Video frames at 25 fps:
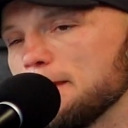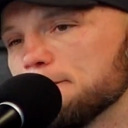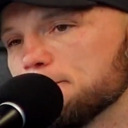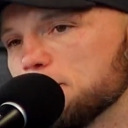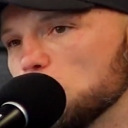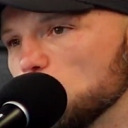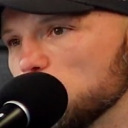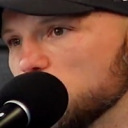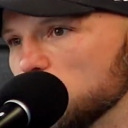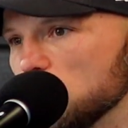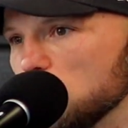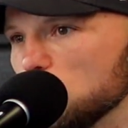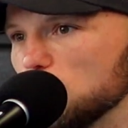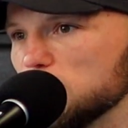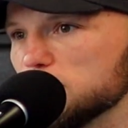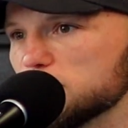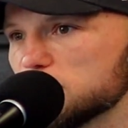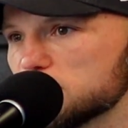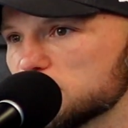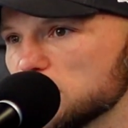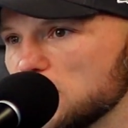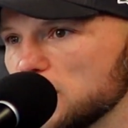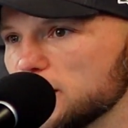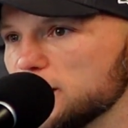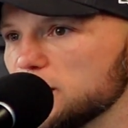But when Art went
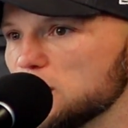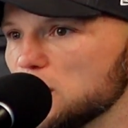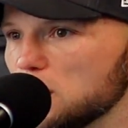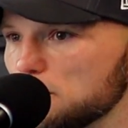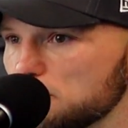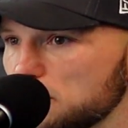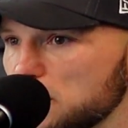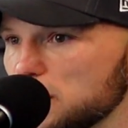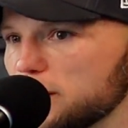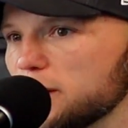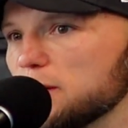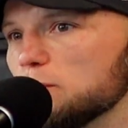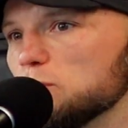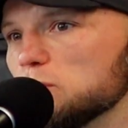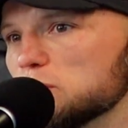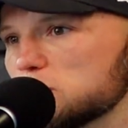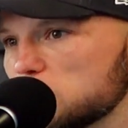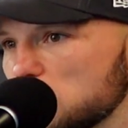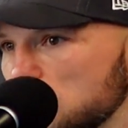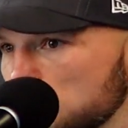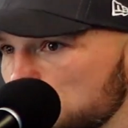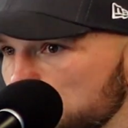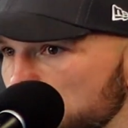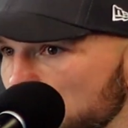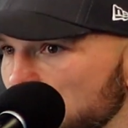to Thailand, he come back, then we
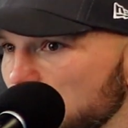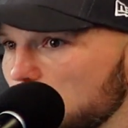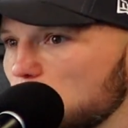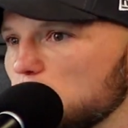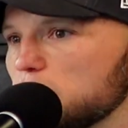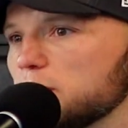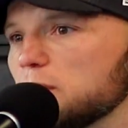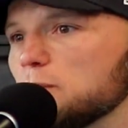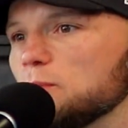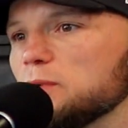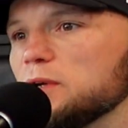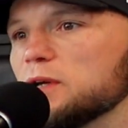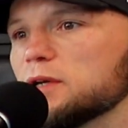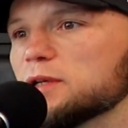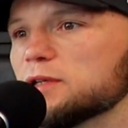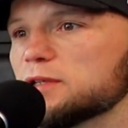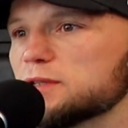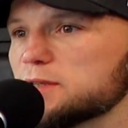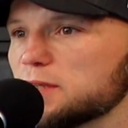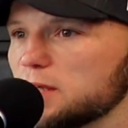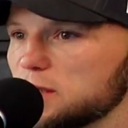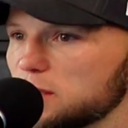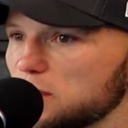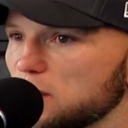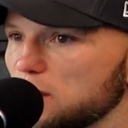started bowing, and we
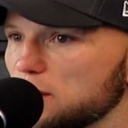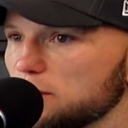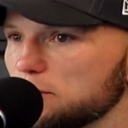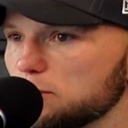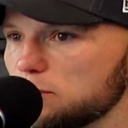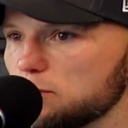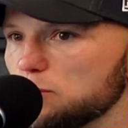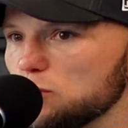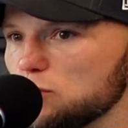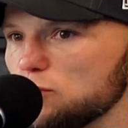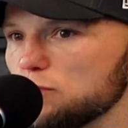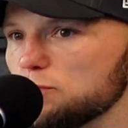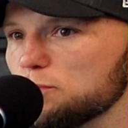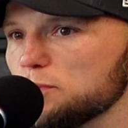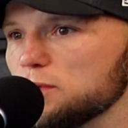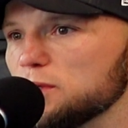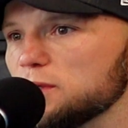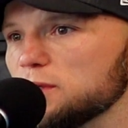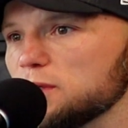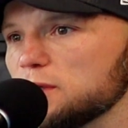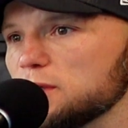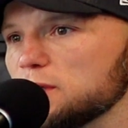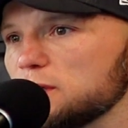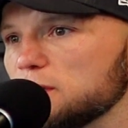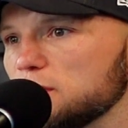understand like the
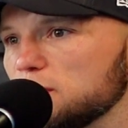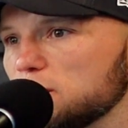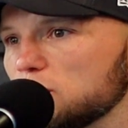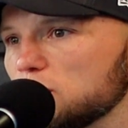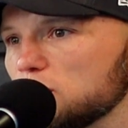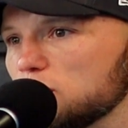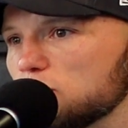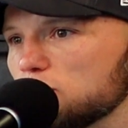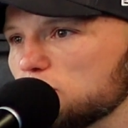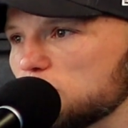movement and then, you know, the